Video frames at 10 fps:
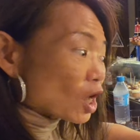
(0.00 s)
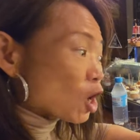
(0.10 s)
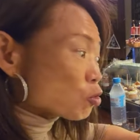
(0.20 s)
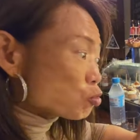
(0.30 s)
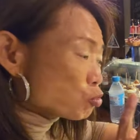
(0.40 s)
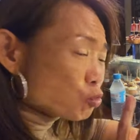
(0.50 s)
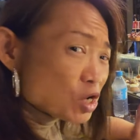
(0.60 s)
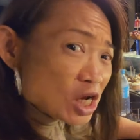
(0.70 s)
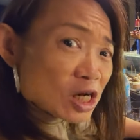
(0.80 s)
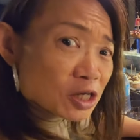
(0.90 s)
are
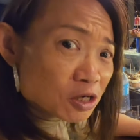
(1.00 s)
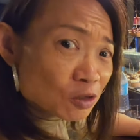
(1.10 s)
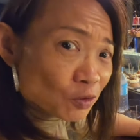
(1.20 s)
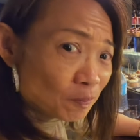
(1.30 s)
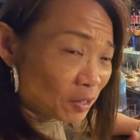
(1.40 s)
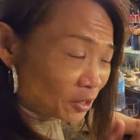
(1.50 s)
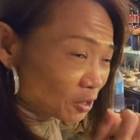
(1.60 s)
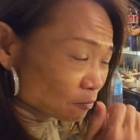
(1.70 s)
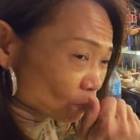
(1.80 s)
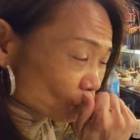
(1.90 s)
really good at
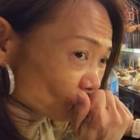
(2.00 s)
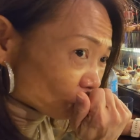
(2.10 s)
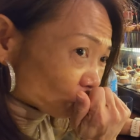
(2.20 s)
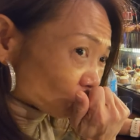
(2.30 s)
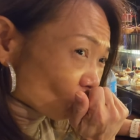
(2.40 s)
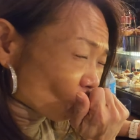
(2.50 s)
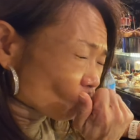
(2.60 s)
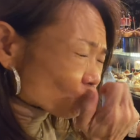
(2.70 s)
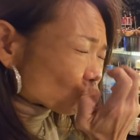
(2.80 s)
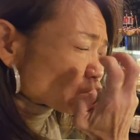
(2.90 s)
making
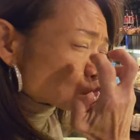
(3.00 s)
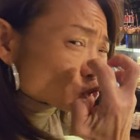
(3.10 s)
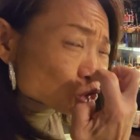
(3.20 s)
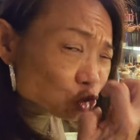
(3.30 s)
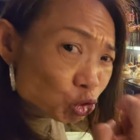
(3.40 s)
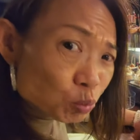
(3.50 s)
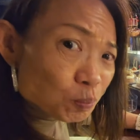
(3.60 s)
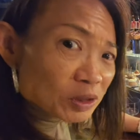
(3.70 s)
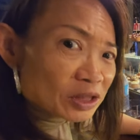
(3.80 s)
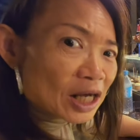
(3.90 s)

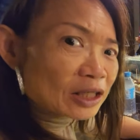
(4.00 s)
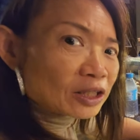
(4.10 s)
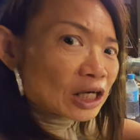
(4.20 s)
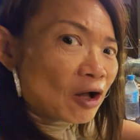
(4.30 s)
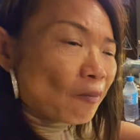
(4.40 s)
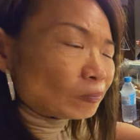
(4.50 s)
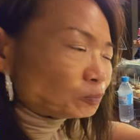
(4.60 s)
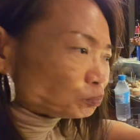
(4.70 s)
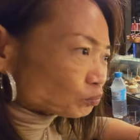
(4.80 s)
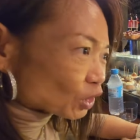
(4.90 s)
super tender,
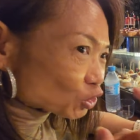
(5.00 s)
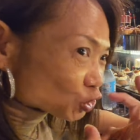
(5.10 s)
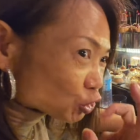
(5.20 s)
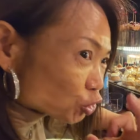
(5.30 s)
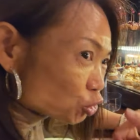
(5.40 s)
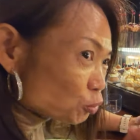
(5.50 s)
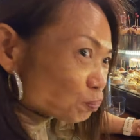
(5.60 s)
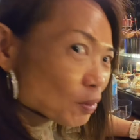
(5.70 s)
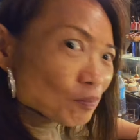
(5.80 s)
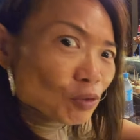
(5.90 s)

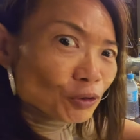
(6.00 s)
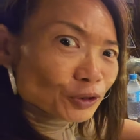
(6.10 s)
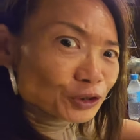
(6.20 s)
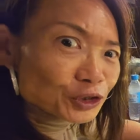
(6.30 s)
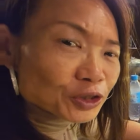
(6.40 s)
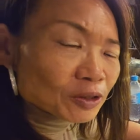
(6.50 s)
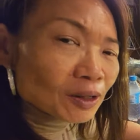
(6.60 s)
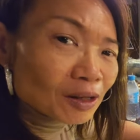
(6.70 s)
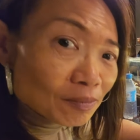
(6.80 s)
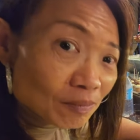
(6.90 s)
super moist
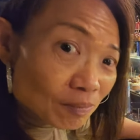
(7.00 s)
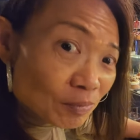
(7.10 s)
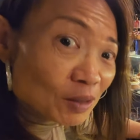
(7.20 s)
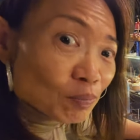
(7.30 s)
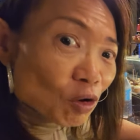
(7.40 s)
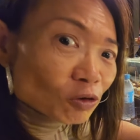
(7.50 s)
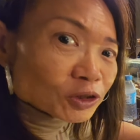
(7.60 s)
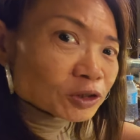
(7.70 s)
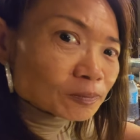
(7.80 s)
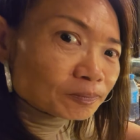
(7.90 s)
meatballs.